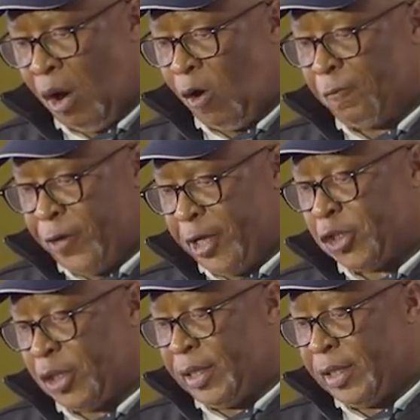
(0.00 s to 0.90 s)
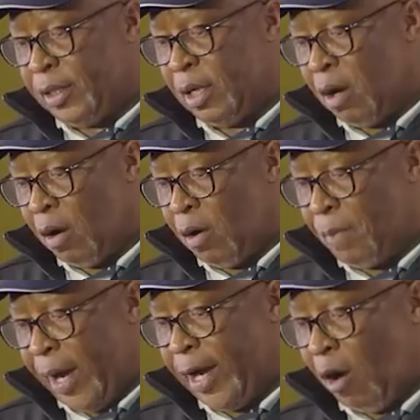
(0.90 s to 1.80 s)
or virtually or
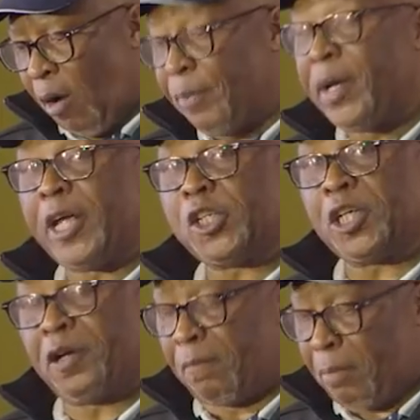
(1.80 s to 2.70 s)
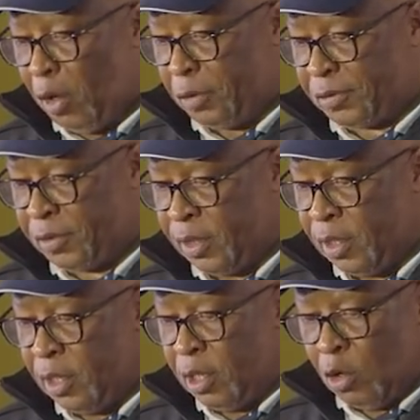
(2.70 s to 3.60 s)
by combination of both,
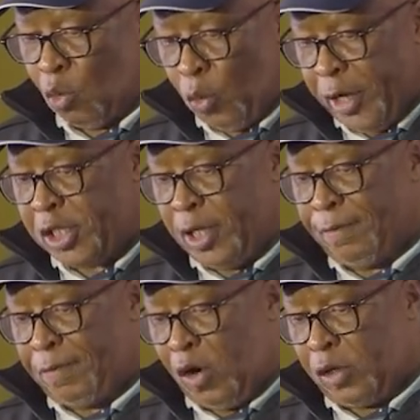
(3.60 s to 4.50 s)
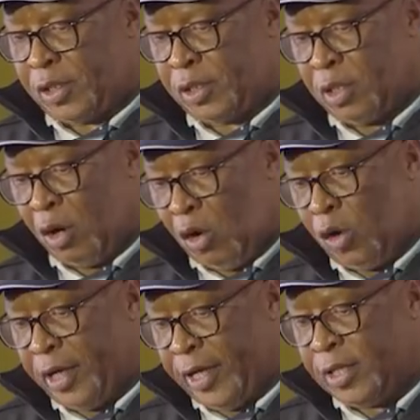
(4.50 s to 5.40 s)
which invokes
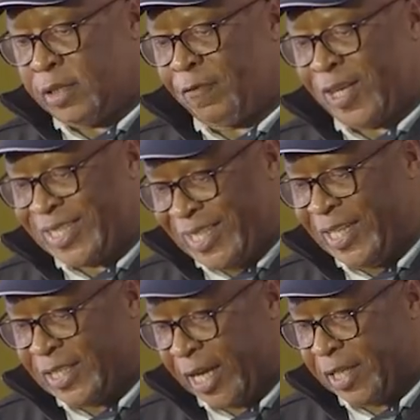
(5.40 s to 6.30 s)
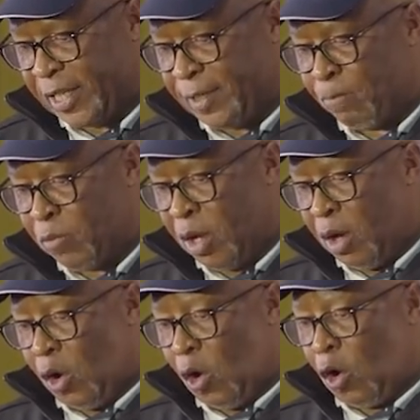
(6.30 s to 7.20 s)
or is facilitated
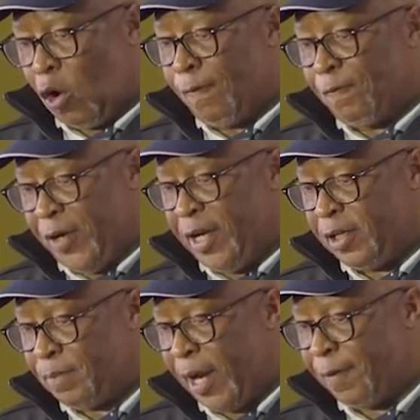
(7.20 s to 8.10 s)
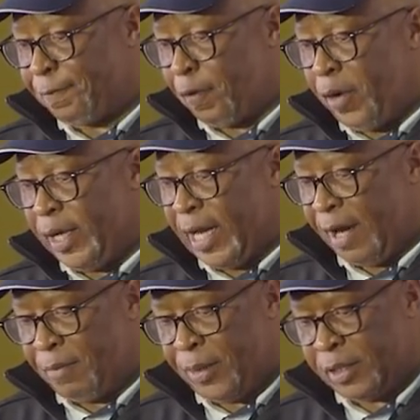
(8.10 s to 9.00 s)
or convened by a foreign
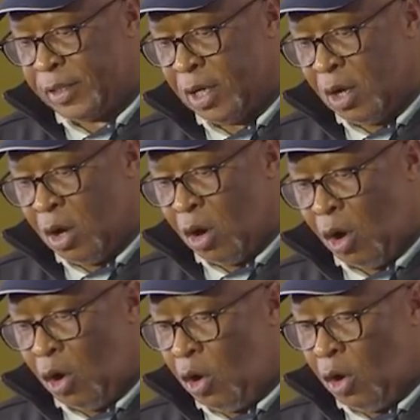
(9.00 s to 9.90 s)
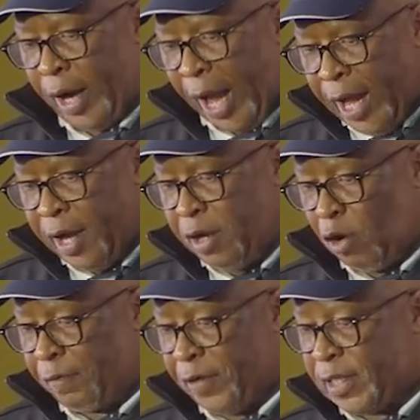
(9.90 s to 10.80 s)
government or any
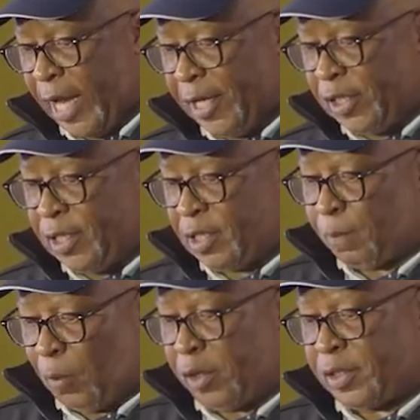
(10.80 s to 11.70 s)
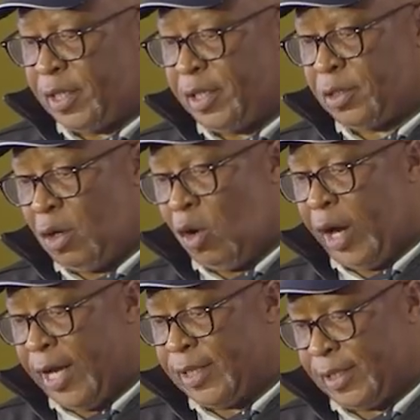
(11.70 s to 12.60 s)
of its agents, proxies,
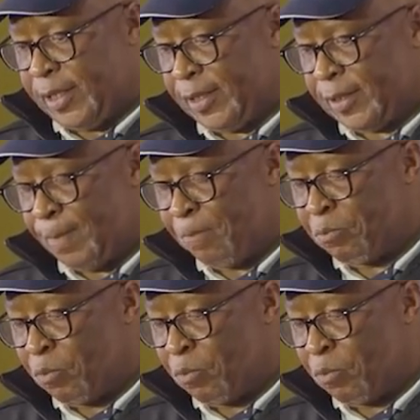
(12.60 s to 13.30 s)
or entities.